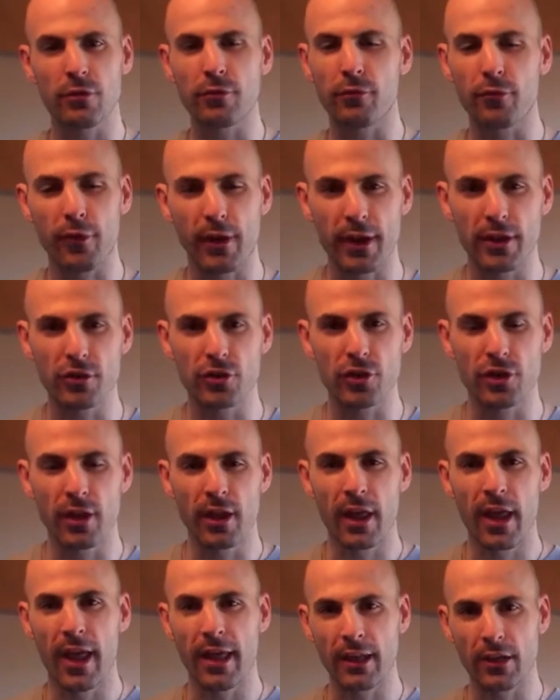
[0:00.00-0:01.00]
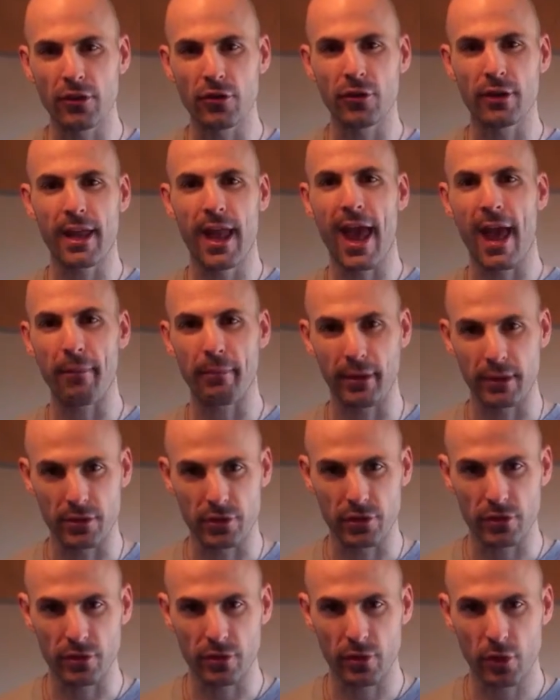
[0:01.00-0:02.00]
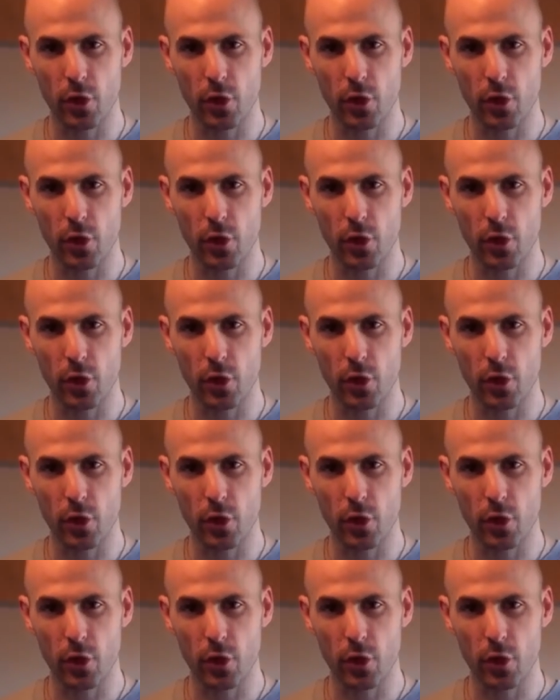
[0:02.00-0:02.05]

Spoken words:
fridge and in your cabinets.